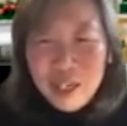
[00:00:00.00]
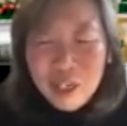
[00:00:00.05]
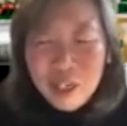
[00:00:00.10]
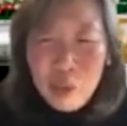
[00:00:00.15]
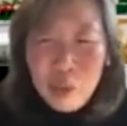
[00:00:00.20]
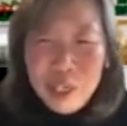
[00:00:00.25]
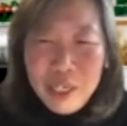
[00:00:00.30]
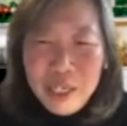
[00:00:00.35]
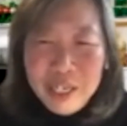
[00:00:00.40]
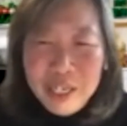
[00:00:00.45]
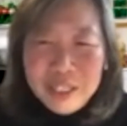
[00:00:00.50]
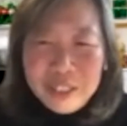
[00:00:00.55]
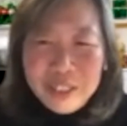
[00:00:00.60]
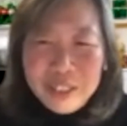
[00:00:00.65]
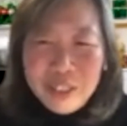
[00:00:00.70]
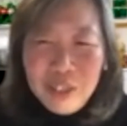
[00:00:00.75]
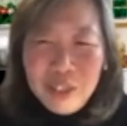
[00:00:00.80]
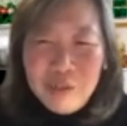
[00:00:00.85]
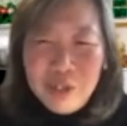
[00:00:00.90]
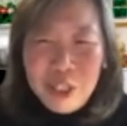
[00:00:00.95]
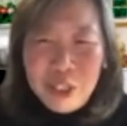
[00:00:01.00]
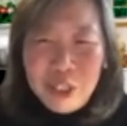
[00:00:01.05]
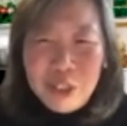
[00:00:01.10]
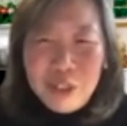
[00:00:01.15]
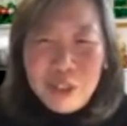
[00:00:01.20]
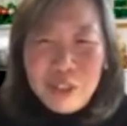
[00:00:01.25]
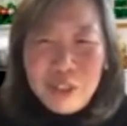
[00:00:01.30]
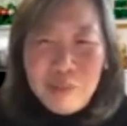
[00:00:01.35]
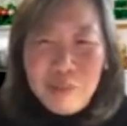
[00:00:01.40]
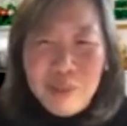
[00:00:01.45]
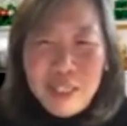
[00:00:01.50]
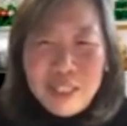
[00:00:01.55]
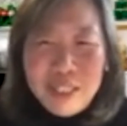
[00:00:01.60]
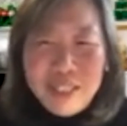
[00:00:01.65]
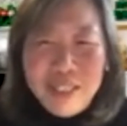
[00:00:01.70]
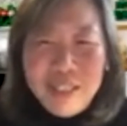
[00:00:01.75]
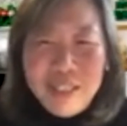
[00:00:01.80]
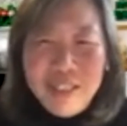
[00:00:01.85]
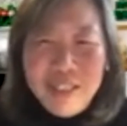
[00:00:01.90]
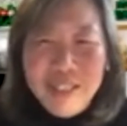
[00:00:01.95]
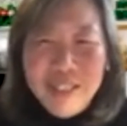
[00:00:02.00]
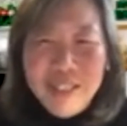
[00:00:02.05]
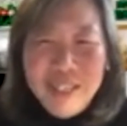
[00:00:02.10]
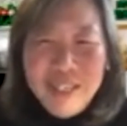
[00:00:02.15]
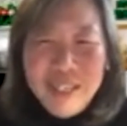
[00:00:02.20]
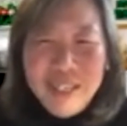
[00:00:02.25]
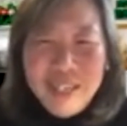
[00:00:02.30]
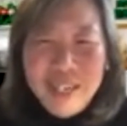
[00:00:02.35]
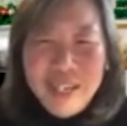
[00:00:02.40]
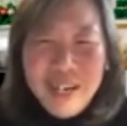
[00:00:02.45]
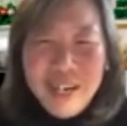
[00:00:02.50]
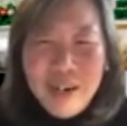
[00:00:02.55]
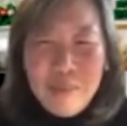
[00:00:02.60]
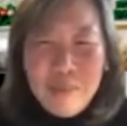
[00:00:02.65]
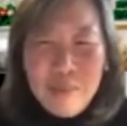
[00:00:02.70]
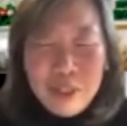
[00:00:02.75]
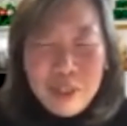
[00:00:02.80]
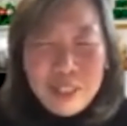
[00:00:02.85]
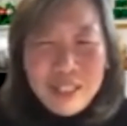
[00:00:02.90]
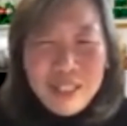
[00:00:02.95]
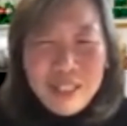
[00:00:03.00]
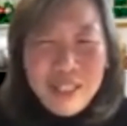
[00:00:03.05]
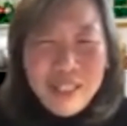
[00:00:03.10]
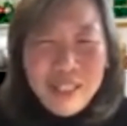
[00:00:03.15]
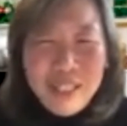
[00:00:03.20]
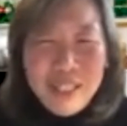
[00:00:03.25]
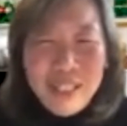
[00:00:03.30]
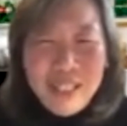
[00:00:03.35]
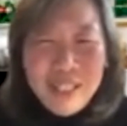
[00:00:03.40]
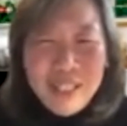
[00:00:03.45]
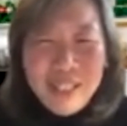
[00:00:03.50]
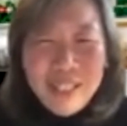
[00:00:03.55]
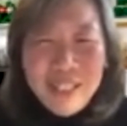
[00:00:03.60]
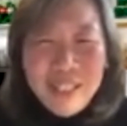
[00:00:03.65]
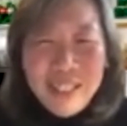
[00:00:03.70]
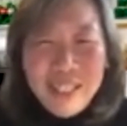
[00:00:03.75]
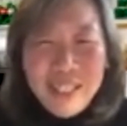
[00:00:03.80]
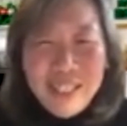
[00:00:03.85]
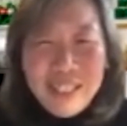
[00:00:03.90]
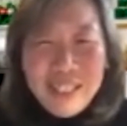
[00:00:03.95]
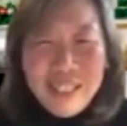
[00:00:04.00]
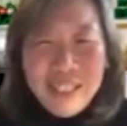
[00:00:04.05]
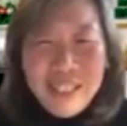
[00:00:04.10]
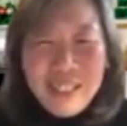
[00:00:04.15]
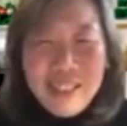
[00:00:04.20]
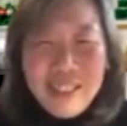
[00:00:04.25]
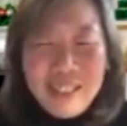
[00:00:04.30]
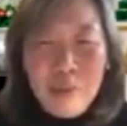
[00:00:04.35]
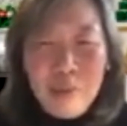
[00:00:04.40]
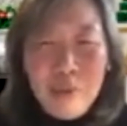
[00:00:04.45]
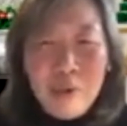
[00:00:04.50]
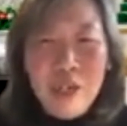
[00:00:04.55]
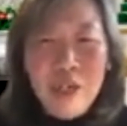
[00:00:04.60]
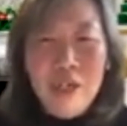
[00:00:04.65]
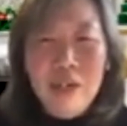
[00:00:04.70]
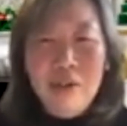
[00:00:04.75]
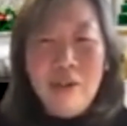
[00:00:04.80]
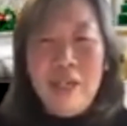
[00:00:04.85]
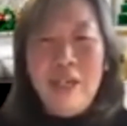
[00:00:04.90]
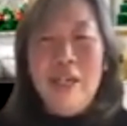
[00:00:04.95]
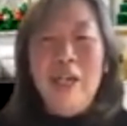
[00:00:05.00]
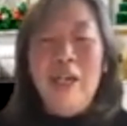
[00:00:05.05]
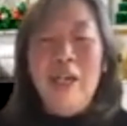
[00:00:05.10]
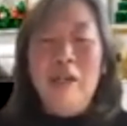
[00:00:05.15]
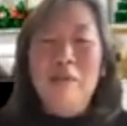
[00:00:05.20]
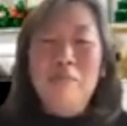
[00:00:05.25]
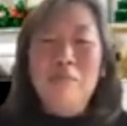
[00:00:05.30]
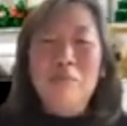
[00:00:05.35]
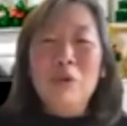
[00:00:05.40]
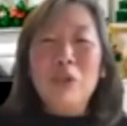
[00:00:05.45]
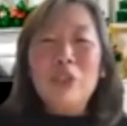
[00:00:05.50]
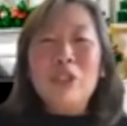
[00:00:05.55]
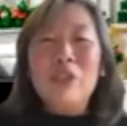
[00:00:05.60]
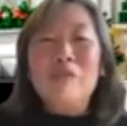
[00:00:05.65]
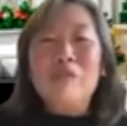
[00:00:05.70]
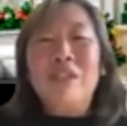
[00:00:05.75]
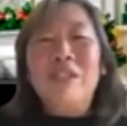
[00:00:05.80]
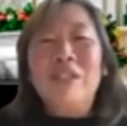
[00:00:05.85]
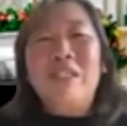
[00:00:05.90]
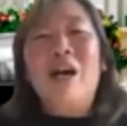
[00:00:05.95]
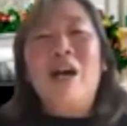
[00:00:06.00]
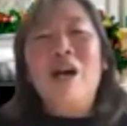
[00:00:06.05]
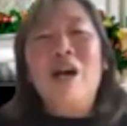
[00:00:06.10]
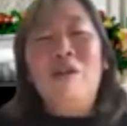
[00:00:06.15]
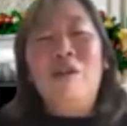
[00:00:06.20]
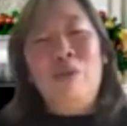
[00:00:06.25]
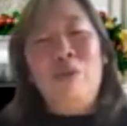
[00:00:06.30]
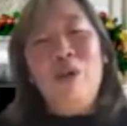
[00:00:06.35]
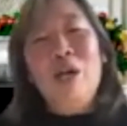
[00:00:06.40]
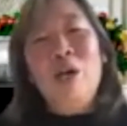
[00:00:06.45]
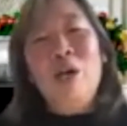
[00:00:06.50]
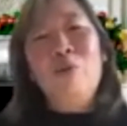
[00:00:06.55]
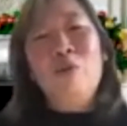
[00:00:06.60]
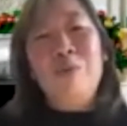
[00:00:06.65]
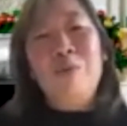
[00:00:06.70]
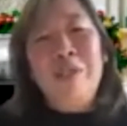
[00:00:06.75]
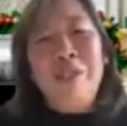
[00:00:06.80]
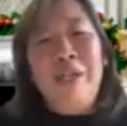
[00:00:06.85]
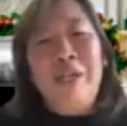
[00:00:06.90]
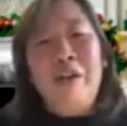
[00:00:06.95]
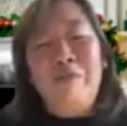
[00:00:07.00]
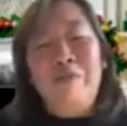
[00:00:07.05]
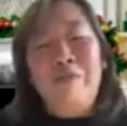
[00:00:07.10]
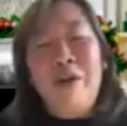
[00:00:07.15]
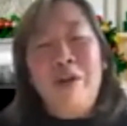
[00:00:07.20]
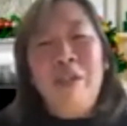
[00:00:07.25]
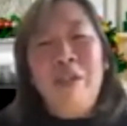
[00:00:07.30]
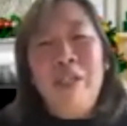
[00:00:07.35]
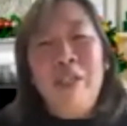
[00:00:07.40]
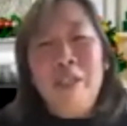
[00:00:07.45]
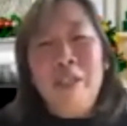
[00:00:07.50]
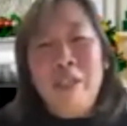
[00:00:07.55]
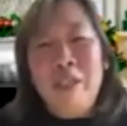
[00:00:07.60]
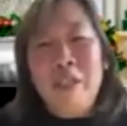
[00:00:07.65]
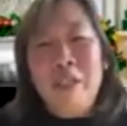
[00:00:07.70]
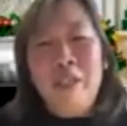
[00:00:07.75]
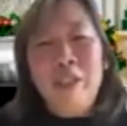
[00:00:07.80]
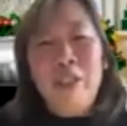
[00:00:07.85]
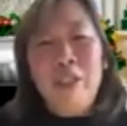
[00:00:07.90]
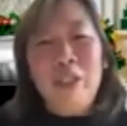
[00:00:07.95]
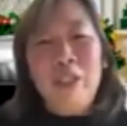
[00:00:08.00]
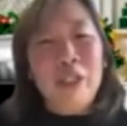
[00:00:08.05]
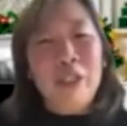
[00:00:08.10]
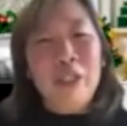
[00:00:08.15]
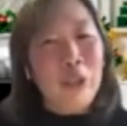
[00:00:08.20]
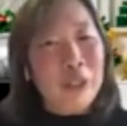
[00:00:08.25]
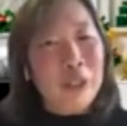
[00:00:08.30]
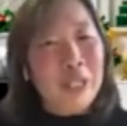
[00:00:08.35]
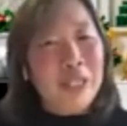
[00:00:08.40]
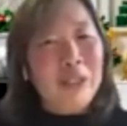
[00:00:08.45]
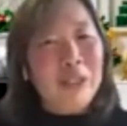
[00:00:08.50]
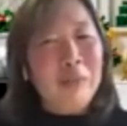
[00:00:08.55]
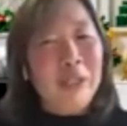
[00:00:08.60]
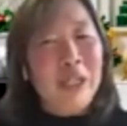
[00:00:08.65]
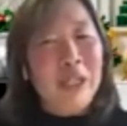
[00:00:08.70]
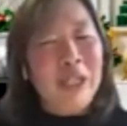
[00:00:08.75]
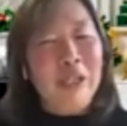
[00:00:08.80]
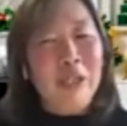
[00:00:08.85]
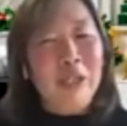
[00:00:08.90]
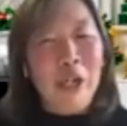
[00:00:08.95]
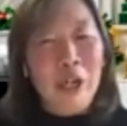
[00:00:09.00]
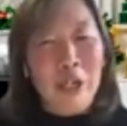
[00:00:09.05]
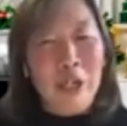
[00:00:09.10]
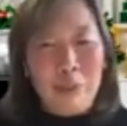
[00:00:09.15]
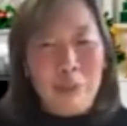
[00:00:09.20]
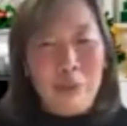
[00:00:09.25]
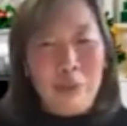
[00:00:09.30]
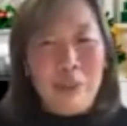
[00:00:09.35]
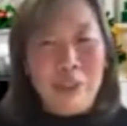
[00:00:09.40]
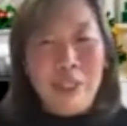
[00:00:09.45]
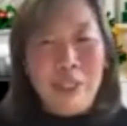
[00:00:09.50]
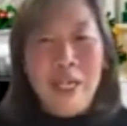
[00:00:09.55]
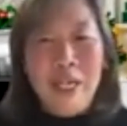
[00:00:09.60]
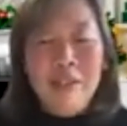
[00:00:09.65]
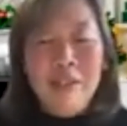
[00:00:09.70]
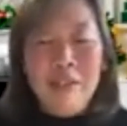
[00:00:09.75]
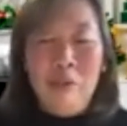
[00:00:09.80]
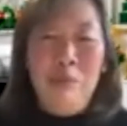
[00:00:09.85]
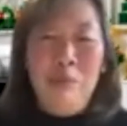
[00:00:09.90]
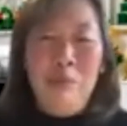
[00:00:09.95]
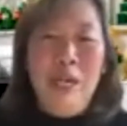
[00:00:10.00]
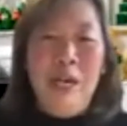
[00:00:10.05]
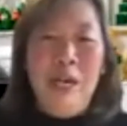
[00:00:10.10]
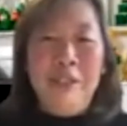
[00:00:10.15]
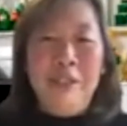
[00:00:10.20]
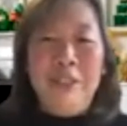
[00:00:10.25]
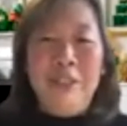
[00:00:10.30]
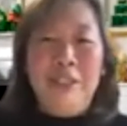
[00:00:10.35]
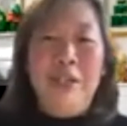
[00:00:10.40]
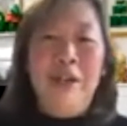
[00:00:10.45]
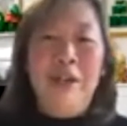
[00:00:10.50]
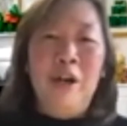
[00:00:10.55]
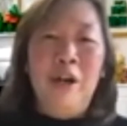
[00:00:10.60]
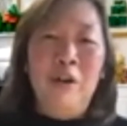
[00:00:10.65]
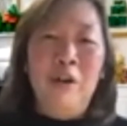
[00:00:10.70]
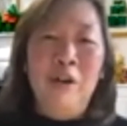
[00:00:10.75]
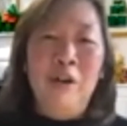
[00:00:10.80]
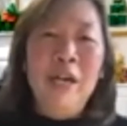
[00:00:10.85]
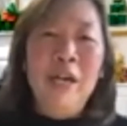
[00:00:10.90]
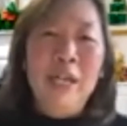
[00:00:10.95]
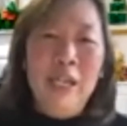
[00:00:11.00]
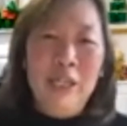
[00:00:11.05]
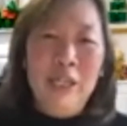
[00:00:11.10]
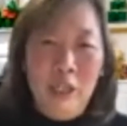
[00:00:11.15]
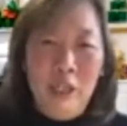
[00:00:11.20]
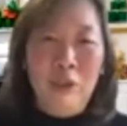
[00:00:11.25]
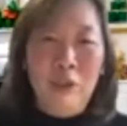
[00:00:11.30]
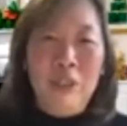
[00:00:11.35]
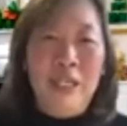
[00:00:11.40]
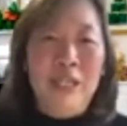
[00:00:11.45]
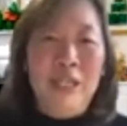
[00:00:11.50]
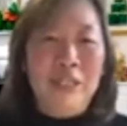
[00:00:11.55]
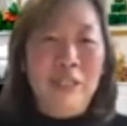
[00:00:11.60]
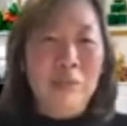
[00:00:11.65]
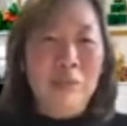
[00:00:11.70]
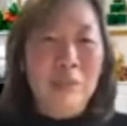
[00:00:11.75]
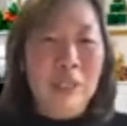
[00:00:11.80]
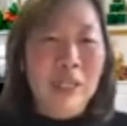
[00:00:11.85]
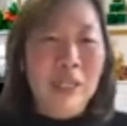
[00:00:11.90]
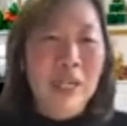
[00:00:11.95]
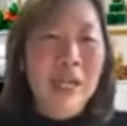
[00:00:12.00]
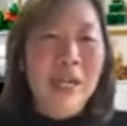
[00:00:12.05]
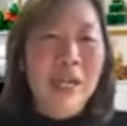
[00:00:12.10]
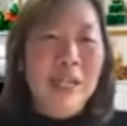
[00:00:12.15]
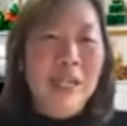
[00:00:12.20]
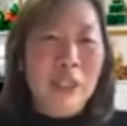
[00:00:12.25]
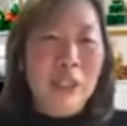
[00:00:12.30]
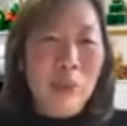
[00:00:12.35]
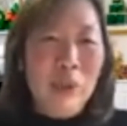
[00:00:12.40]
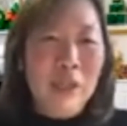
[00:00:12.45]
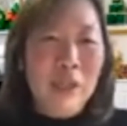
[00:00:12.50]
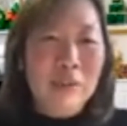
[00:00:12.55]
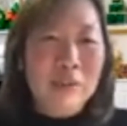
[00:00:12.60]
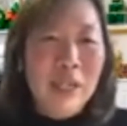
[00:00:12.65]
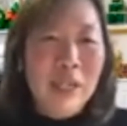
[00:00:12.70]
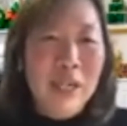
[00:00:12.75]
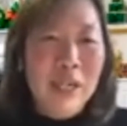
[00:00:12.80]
Queen Esther, Rachel, Tabitha, Priscilla, Lydia, Leah, Deborah. Okay, most of these are women that are found in the New Testament and in the Gospels. There will be others that are in the Old Testament as well.